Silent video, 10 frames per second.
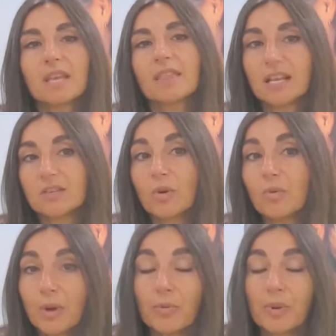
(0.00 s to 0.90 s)
and that's what
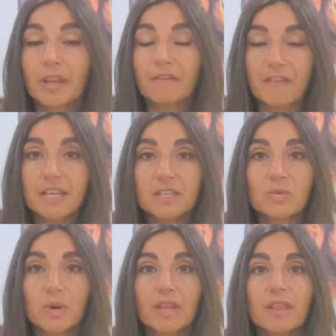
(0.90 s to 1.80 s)
we were really faced
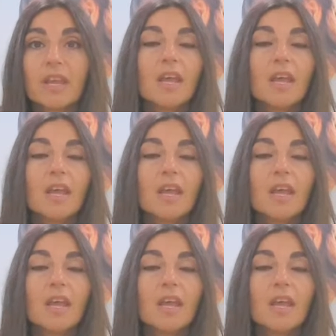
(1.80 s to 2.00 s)
with.